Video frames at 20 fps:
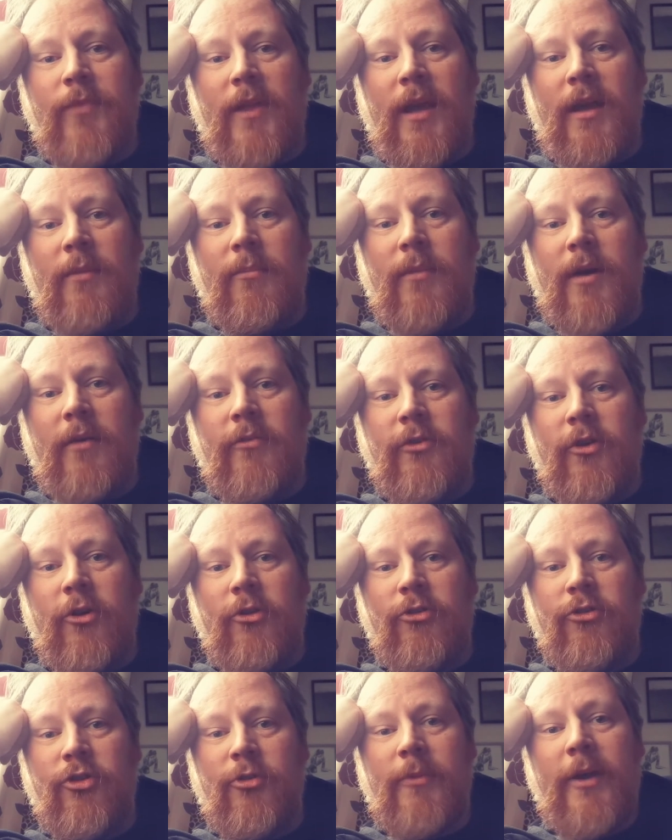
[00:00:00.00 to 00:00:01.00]
I've
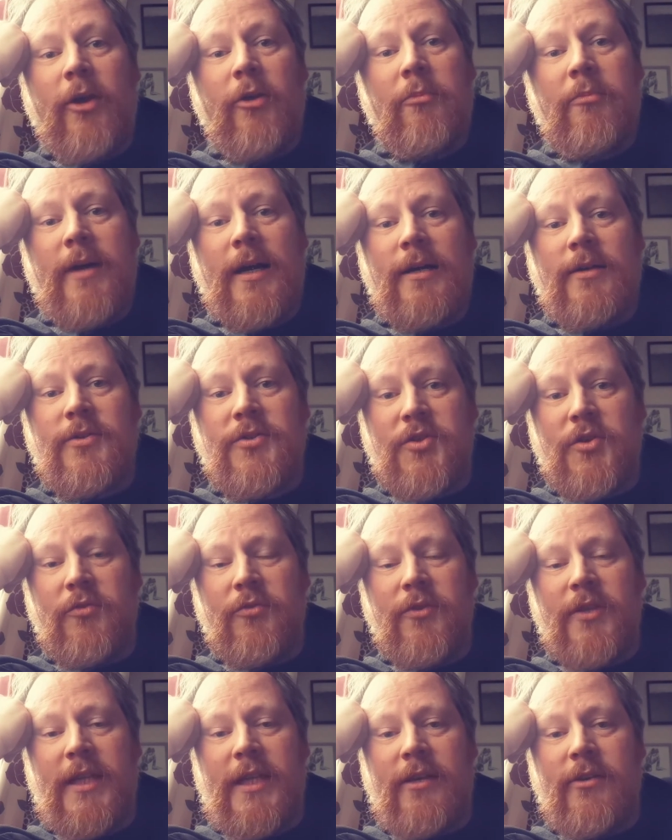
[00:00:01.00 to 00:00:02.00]
gone through my own battles
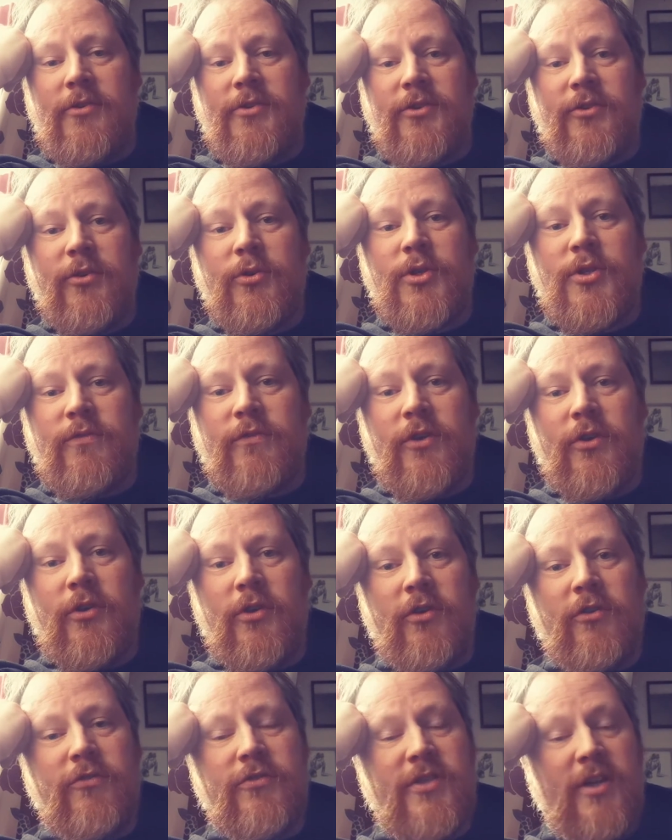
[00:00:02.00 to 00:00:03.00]
over the years, and those of you
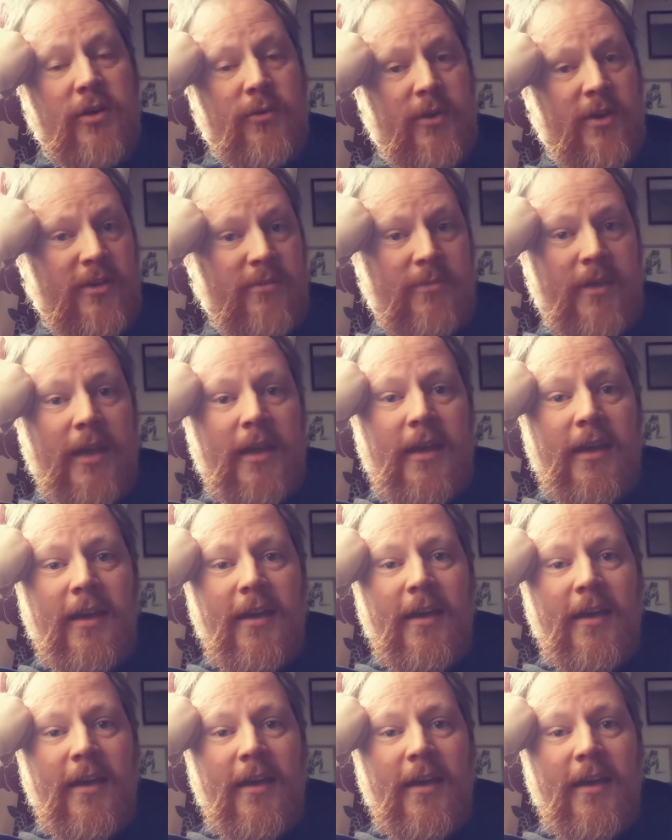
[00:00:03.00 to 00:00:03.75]
who've stuck with me